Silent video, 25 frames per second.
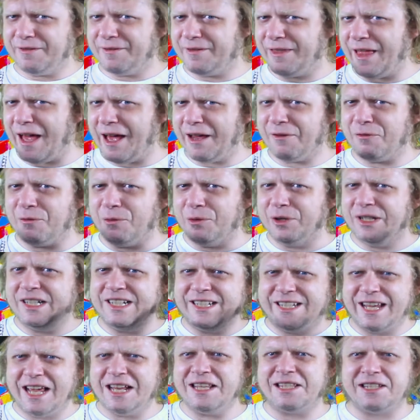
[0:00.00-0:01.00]
that will
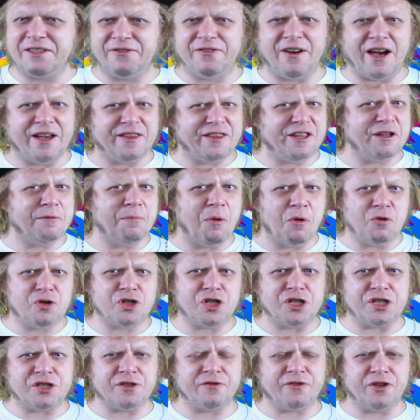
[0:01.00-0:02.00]
intensify the
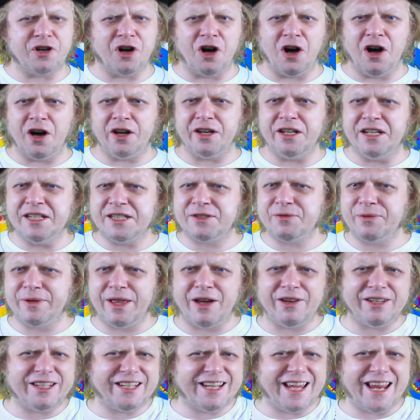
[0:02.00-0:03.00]
emotions of your audience
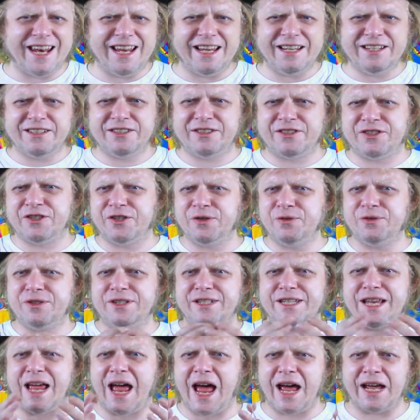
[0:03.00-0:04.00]
without getting
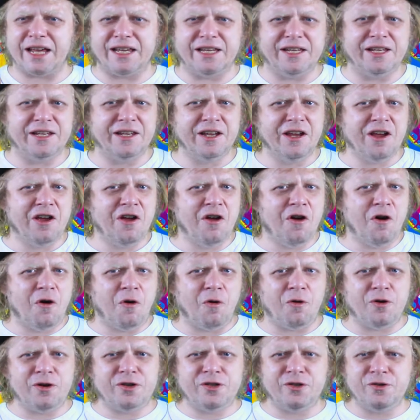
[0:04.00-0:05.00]
too tacky
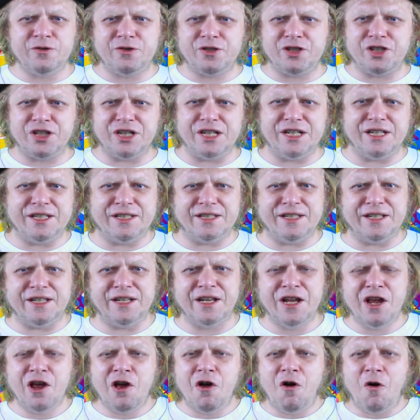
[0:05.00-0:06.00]
or too
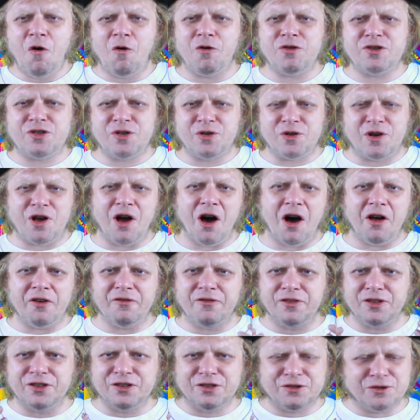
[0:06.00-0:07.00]
cheesy or too
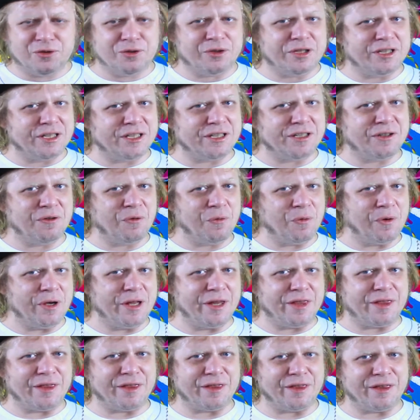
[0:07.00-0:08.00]
convoluted
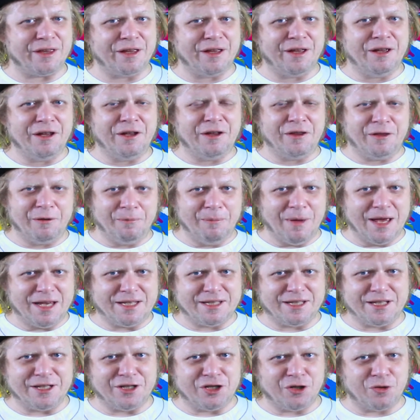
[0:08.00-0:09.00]
with the
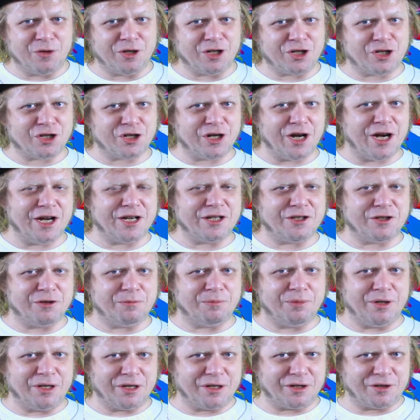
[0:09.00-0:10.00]
message you are trying
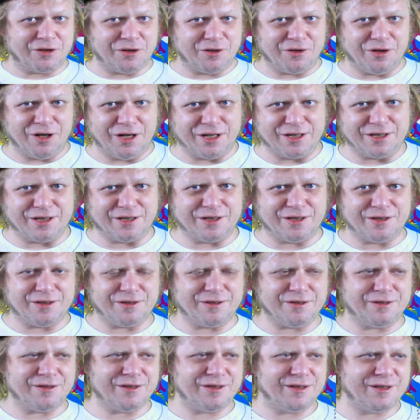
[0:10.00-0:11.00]
to bring across.
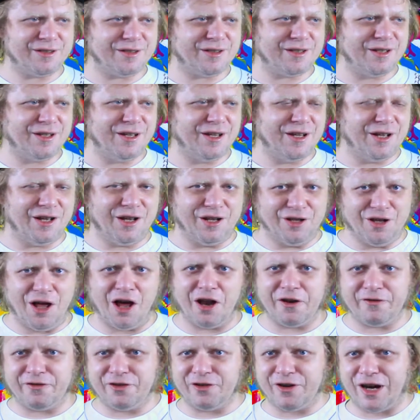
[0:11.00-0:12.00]
A
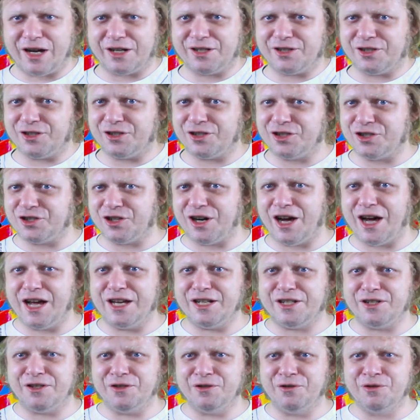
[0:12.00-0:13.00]
lot of directors
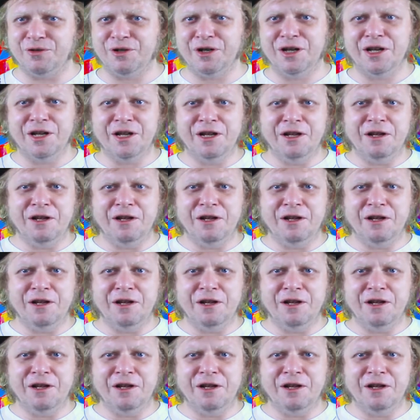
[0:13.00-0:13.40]
try to